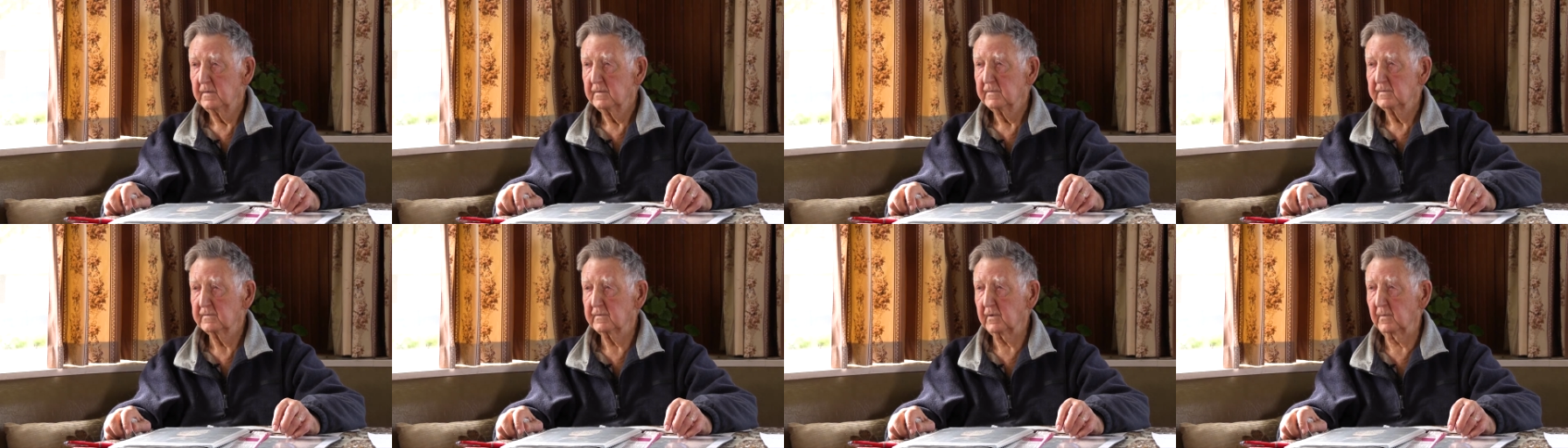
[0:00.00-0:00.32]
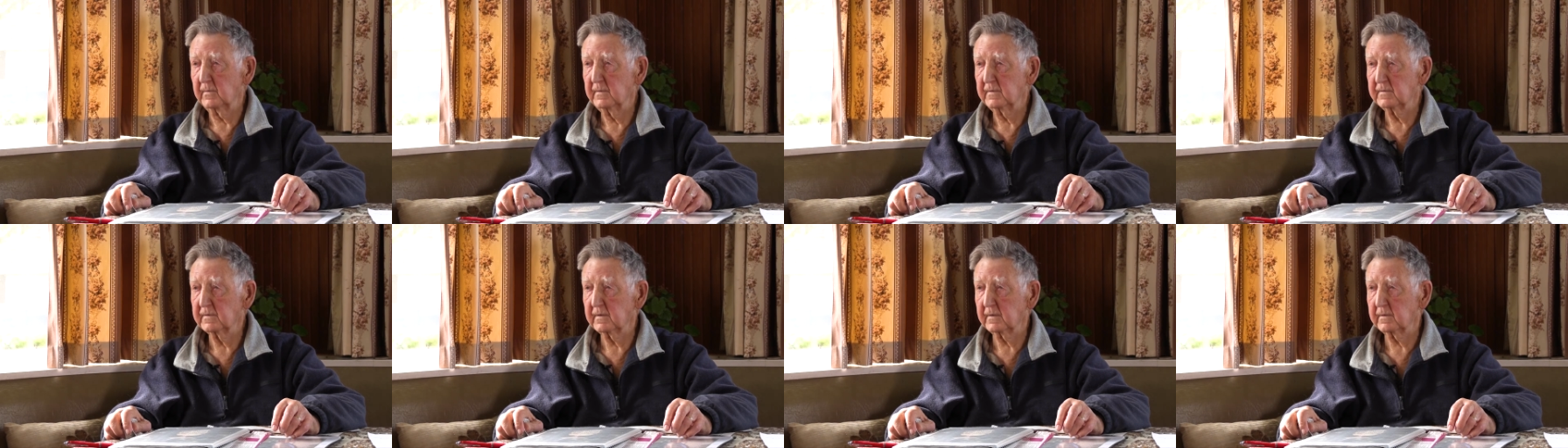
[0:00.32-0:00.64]

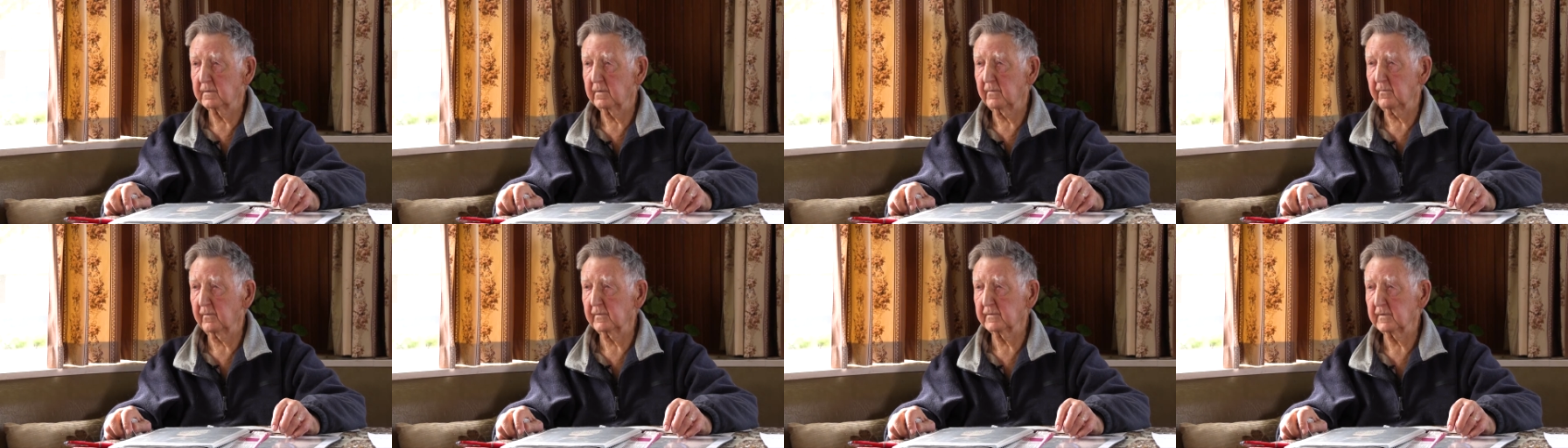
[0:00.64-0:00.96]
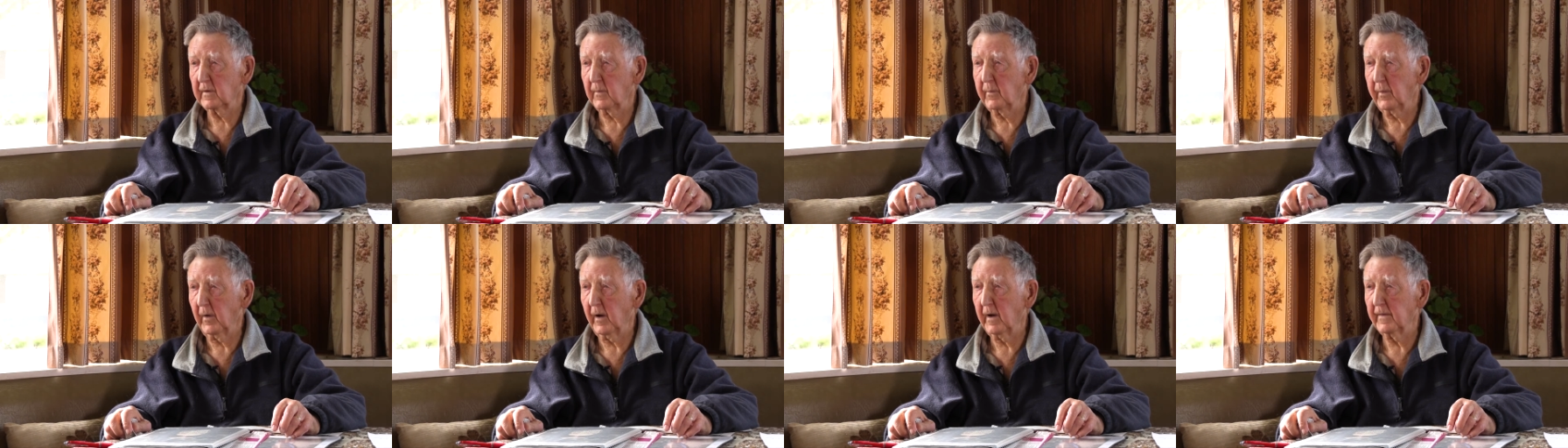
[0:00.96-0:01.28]
Somebody said, I want
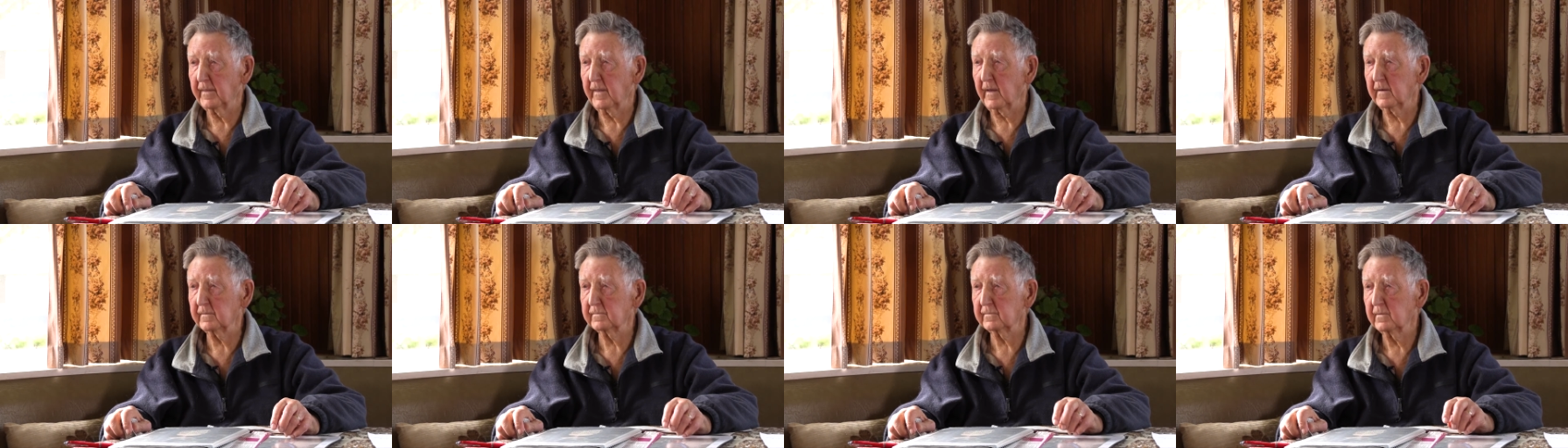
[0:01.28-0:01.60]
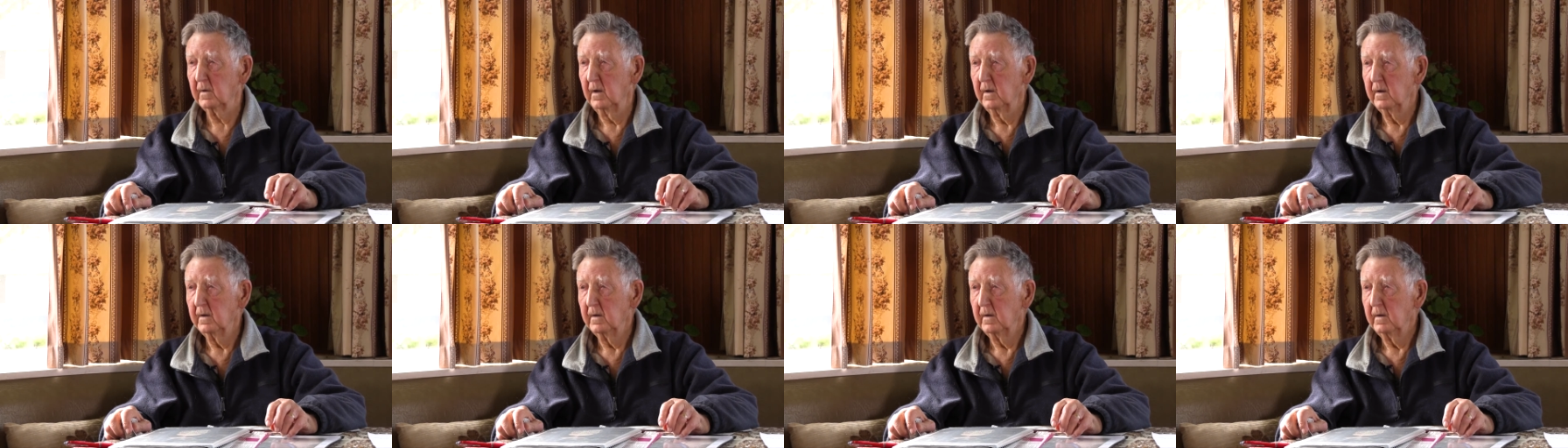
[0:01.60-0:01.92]
to buy that.
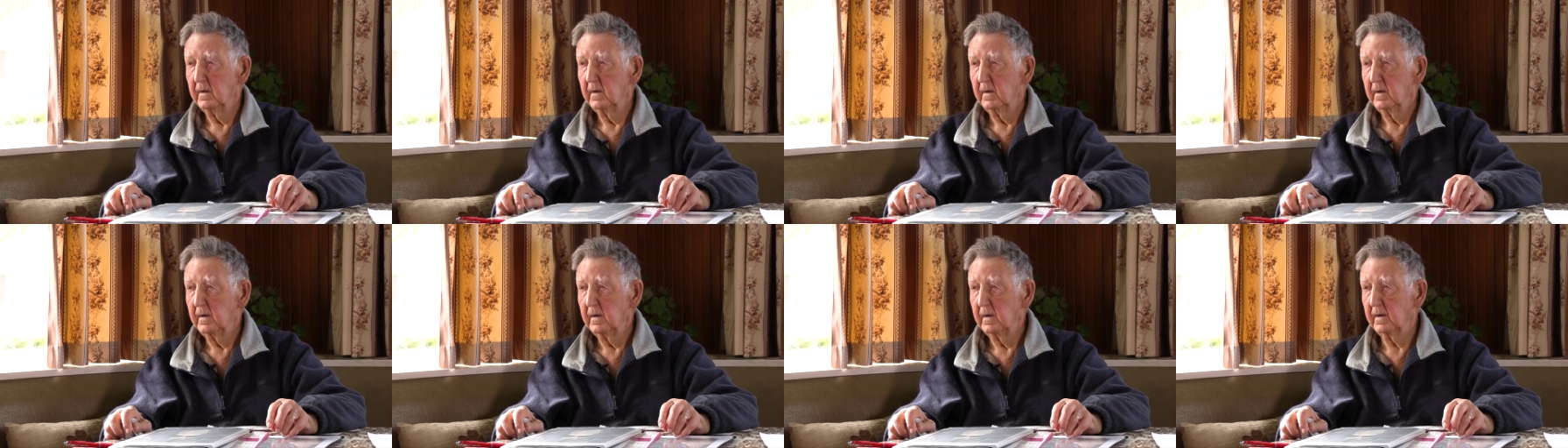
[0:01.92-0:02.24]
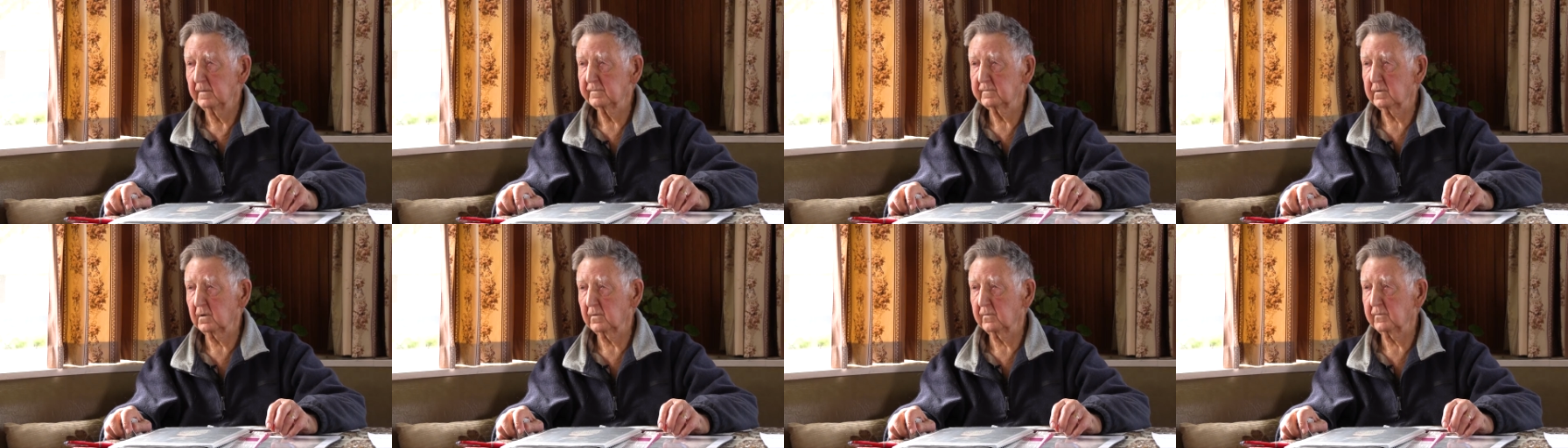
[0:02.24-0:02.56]

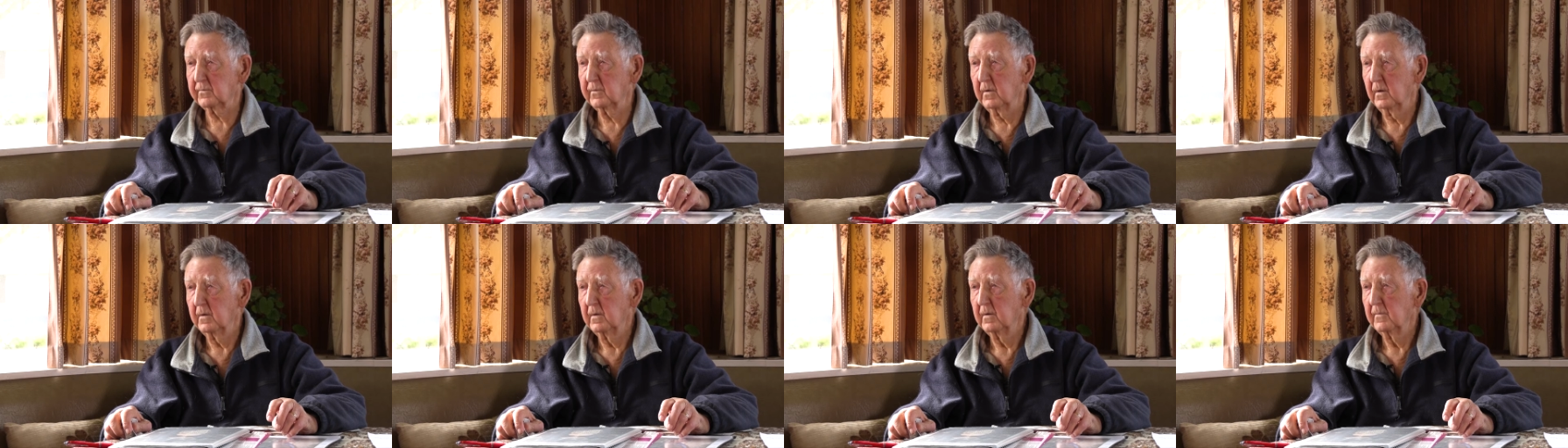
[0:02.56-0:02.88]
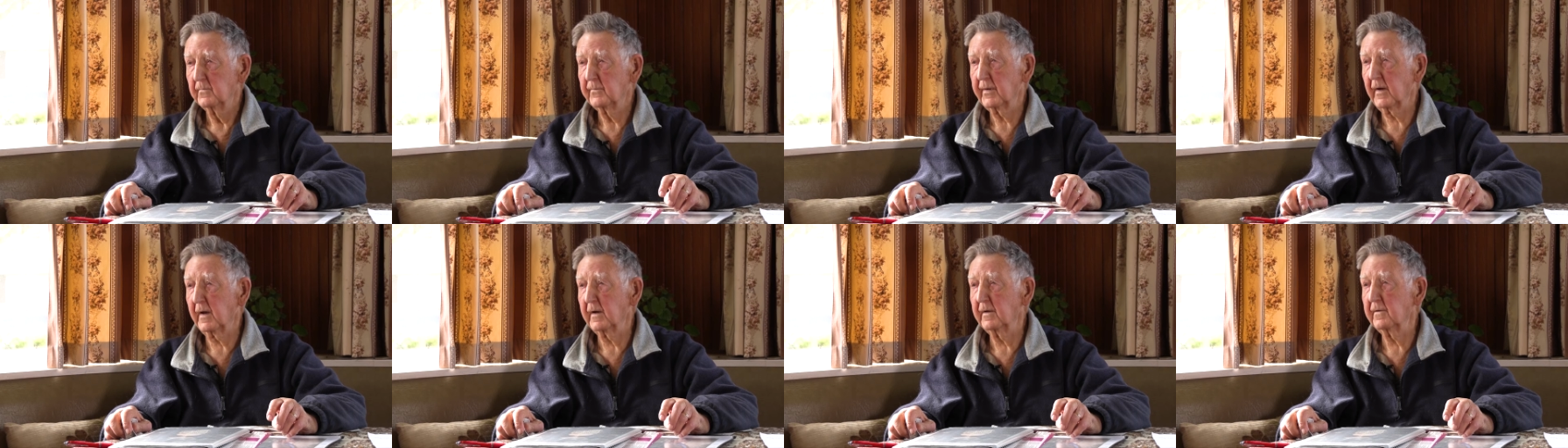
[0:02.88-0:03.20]
I said,
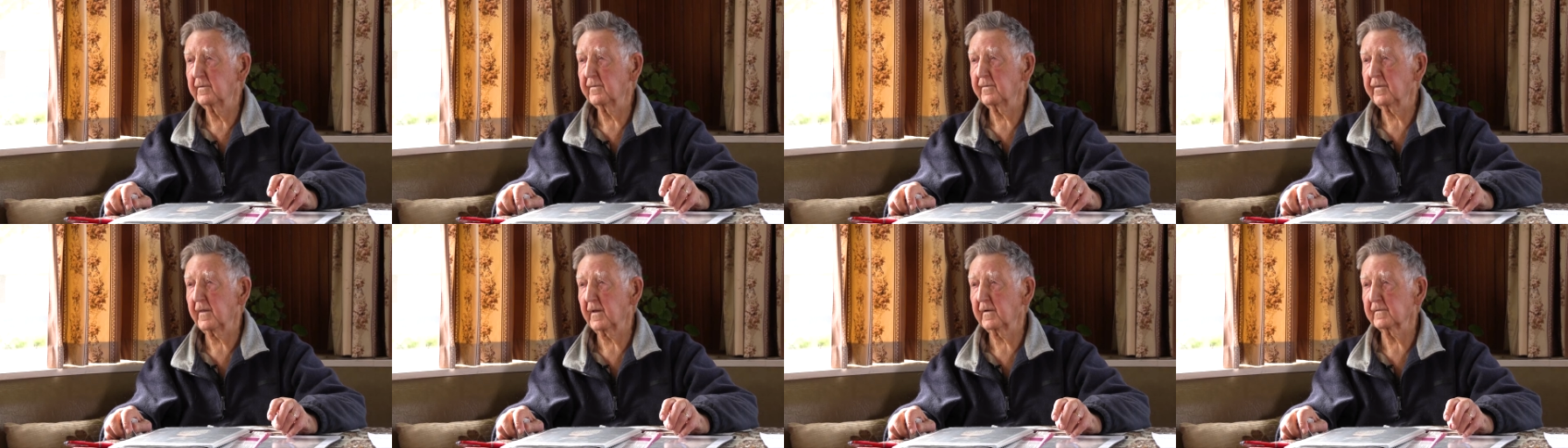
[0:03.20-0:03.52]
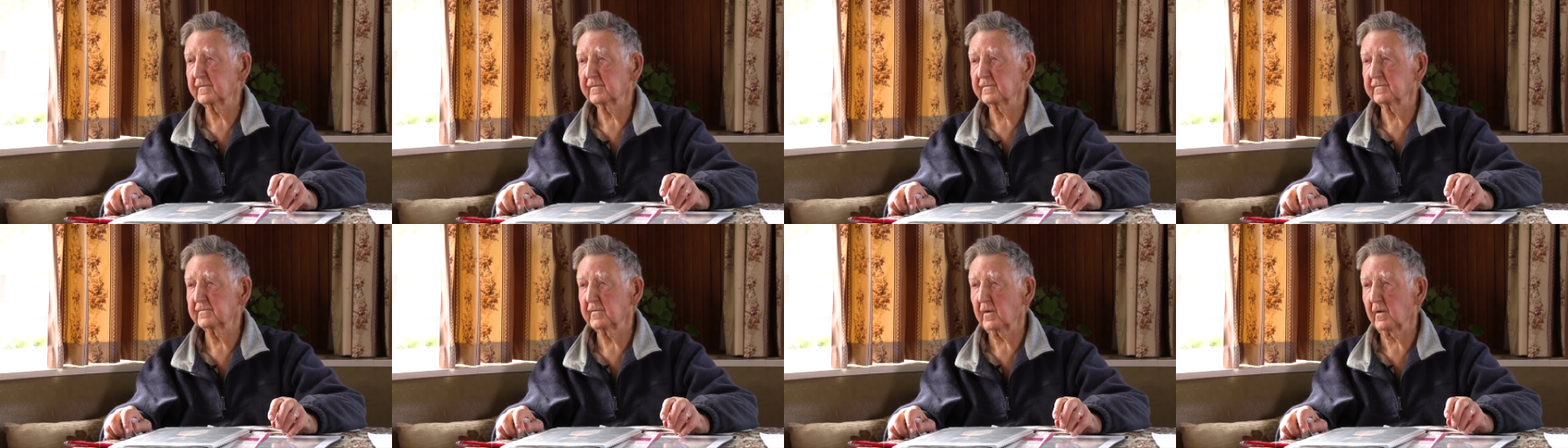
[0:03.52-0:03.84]
pay
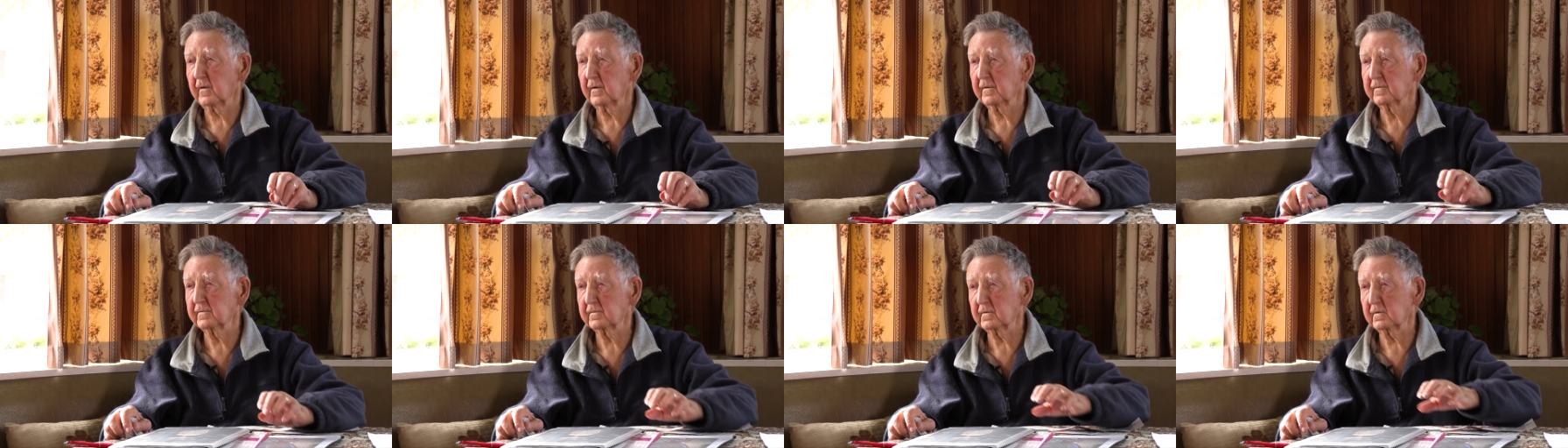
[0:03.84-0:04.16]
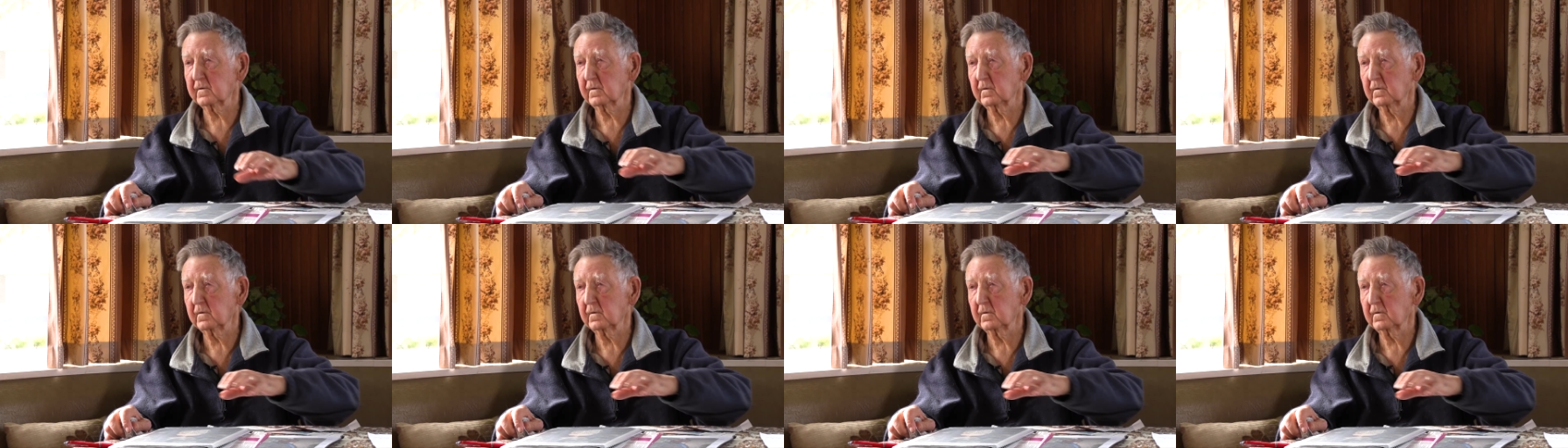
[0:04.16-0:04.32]
$1,000.